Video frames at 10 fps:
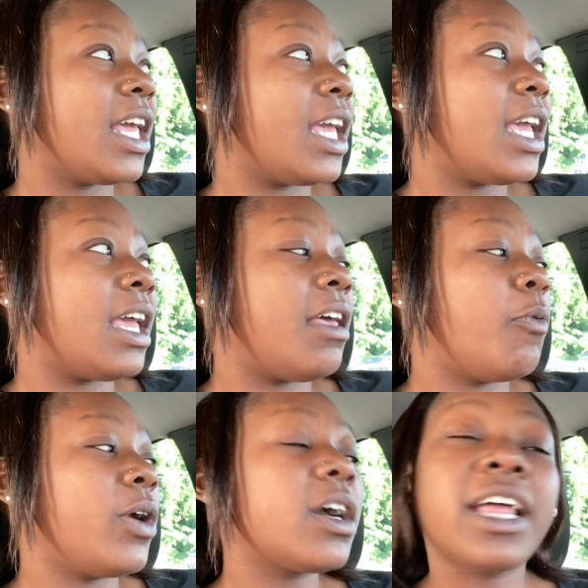
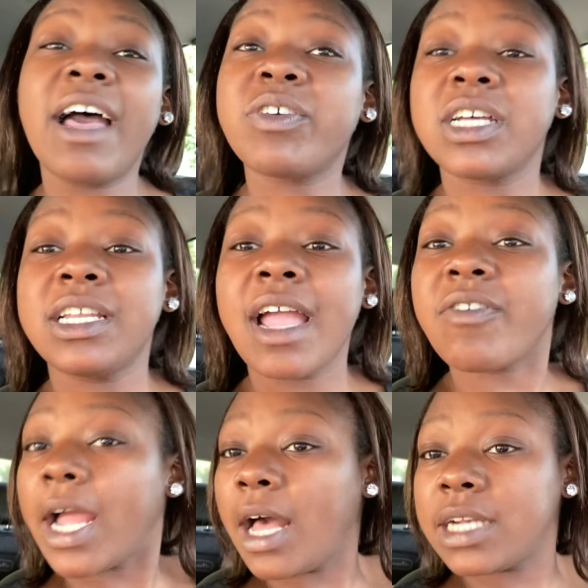And we're gonna have a good day,
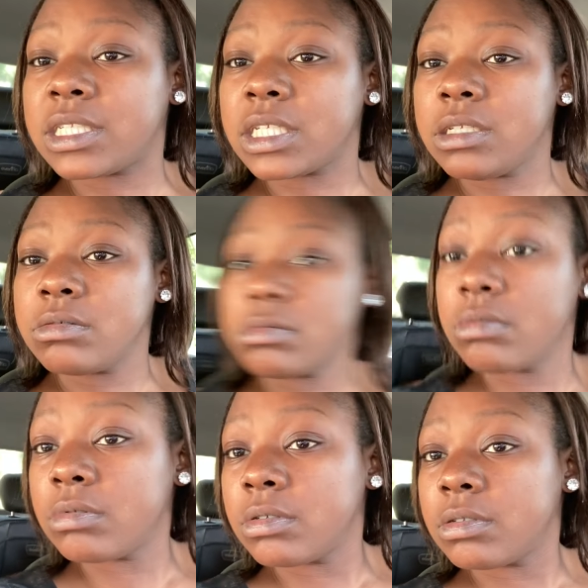right, Honesty?
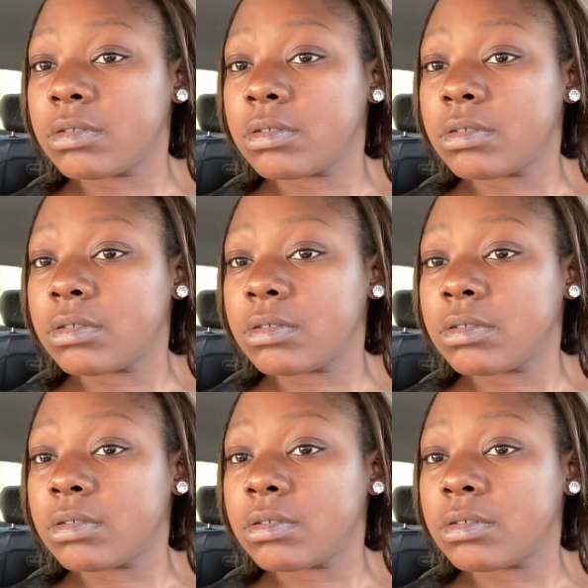Yes.